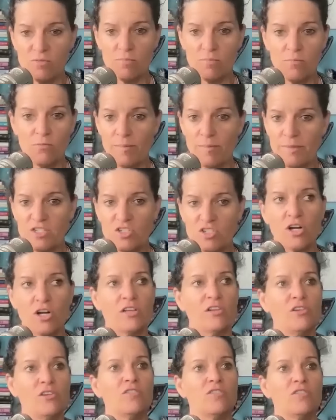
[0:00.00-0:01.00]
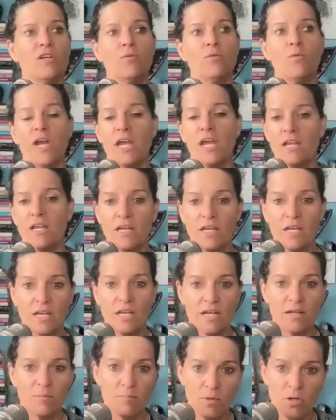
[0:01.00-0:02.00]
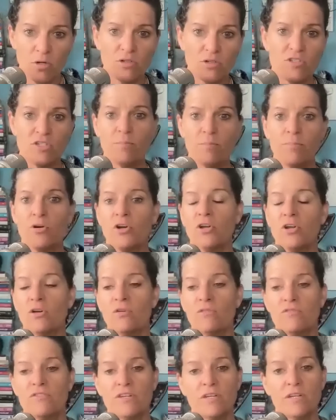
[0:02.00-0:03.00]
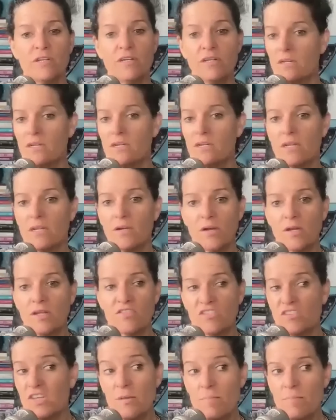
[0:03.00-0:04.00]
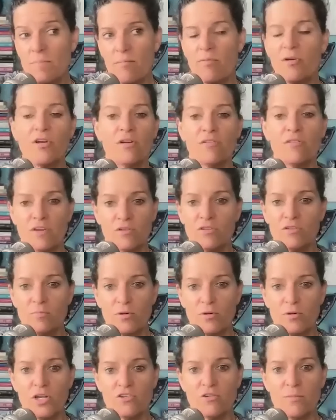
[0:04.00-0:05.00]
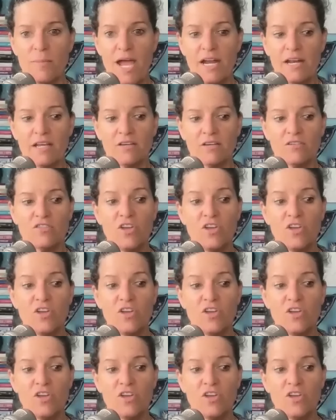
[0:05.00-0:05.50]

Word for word: women started losing weight, moods improved, it, sleep improved. It was pretty dramatic.